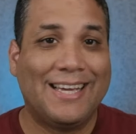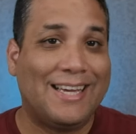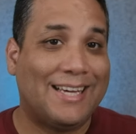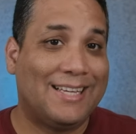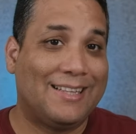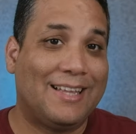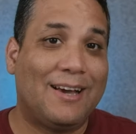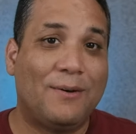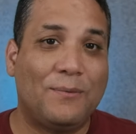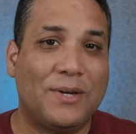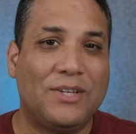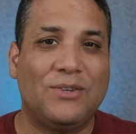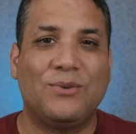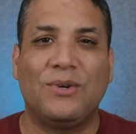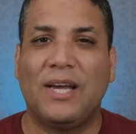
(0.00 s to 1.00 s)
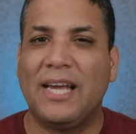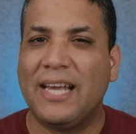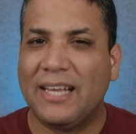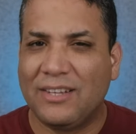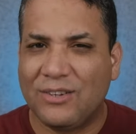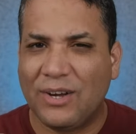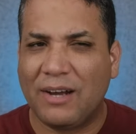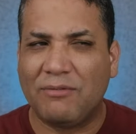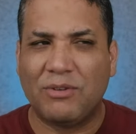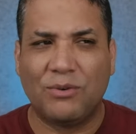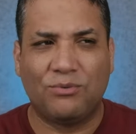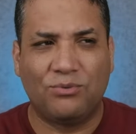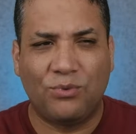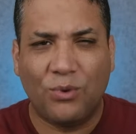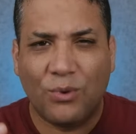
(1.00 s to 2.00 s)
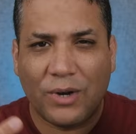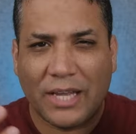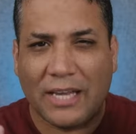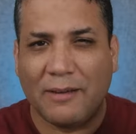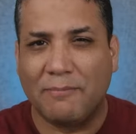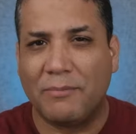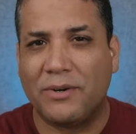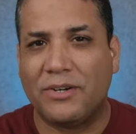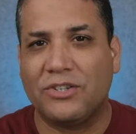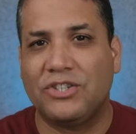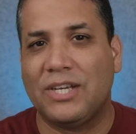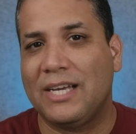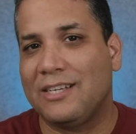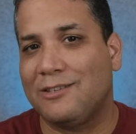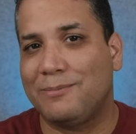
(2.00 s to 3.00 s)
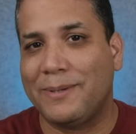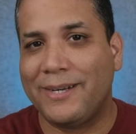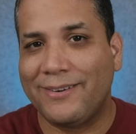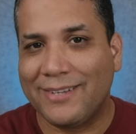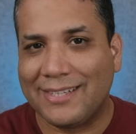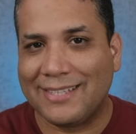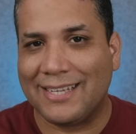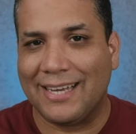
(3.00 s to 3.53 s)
And that way you have the full immersion experience